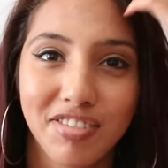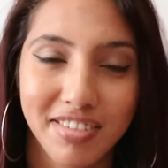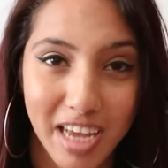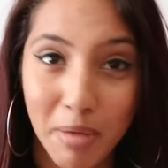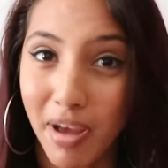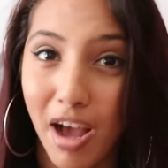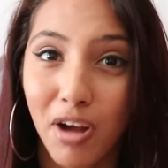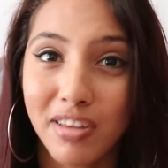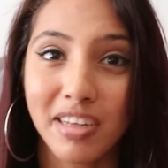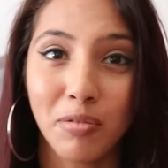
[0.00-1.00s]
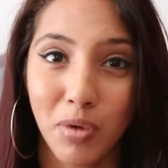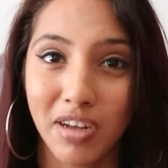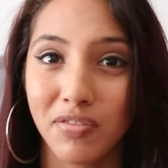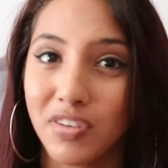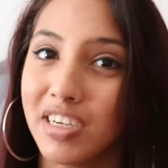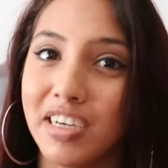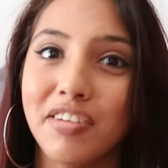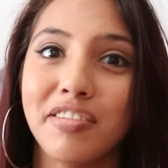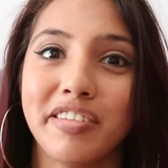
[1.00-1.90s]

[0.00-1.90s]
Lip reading: just came out in one video,